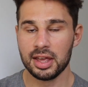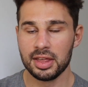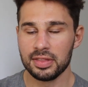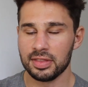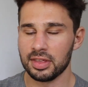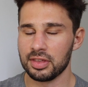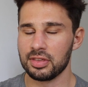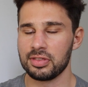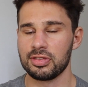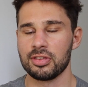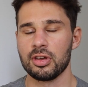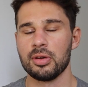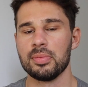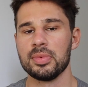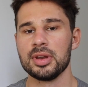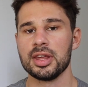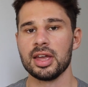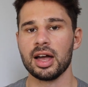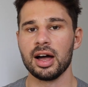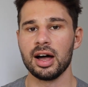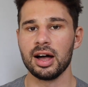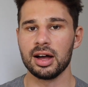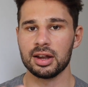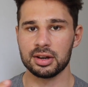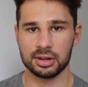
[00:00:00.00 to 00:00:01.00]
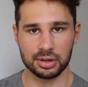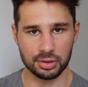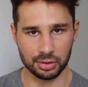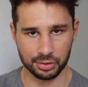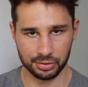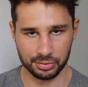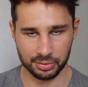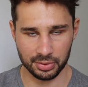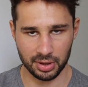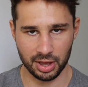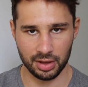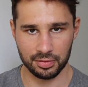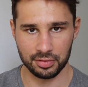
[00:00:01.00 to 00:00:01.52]
There's so many
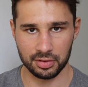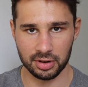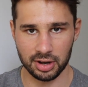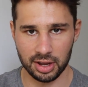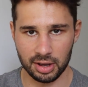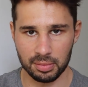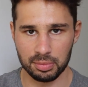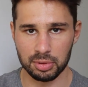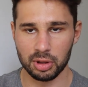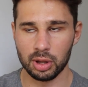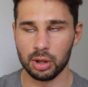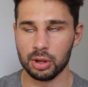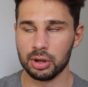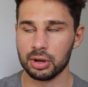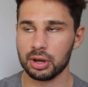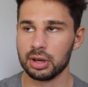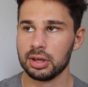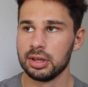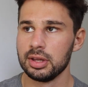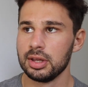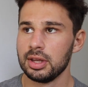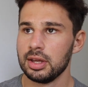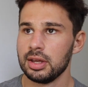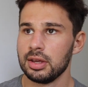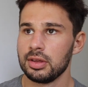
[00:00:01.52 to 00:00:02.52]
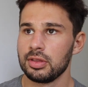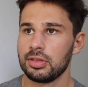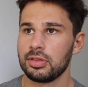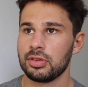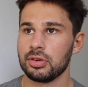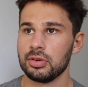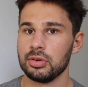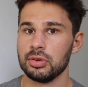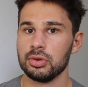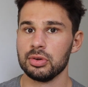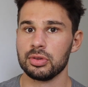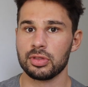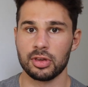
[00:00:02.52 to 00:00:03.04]
articles we have on our blog
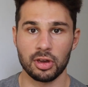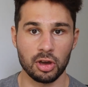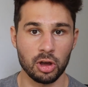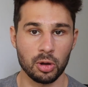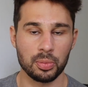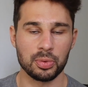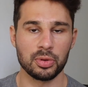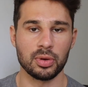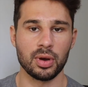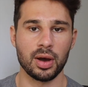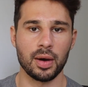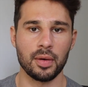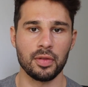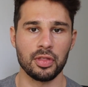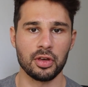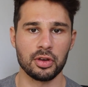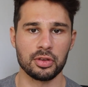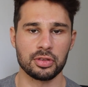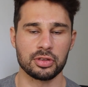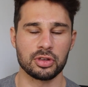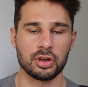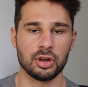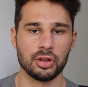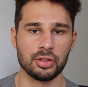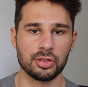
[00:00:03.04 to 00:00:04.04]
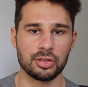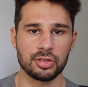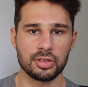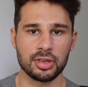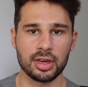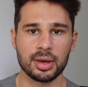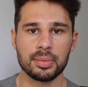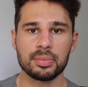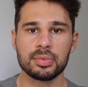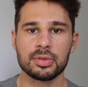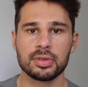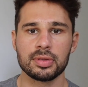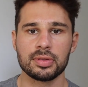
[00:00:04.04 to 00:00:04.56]
to help you out with those
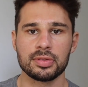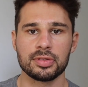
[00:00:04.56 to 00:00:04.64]
concepts.